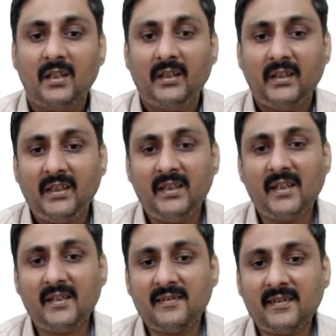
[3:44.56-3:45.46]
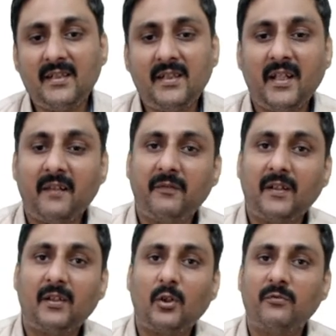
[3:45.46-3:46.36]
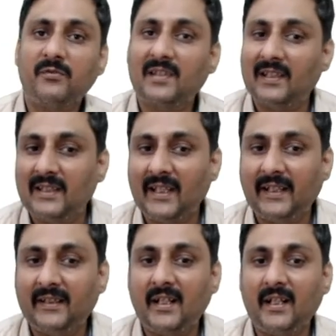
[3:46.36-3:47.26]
He tested the effect of sunlight